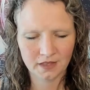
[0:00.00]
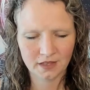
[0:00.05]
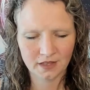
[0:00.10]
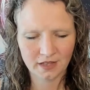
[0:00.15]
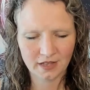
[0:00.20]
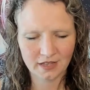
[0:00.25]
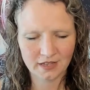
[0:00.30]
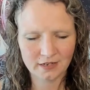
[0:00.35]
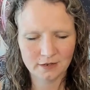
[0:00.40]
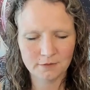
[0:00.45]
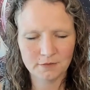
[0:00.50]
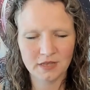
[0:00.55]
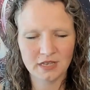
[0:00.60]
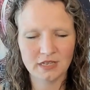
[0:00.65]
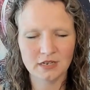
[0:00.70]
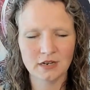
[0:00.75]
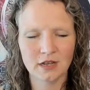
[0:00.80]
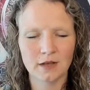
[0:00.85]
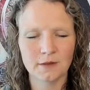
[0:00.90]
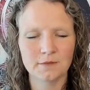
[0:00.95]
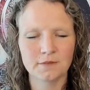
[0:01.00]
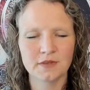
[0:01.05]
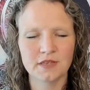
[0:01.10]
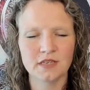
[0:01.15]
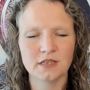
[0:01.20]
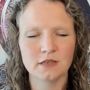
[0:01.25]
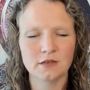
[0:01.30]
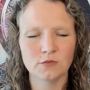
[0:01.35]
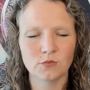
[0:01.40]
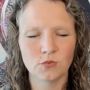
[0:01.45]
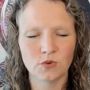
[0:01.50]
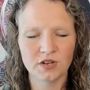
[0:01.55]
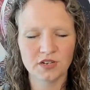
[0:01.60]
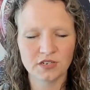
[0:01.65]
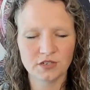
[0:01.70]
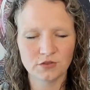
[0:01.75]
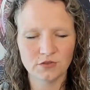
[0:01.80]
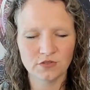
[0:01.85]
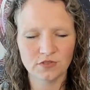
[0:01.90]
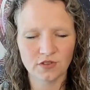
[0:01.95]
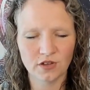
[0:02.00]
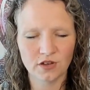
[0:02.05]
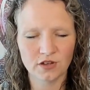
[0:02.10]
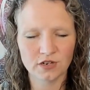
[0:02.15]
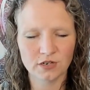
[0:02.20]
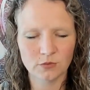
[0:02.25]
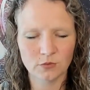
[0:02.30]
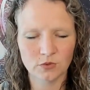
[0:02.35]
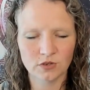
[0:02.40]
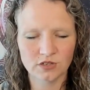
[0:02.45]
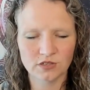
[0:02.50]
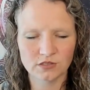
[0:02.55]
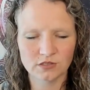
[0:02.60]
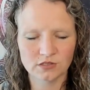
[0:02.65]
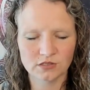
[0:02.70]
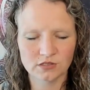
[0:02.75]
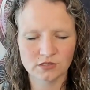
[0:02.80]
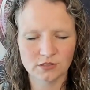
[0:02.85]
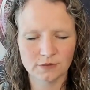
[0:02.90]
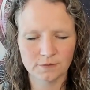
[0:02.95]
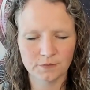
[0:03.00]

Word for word: And it may not be what you thought it was.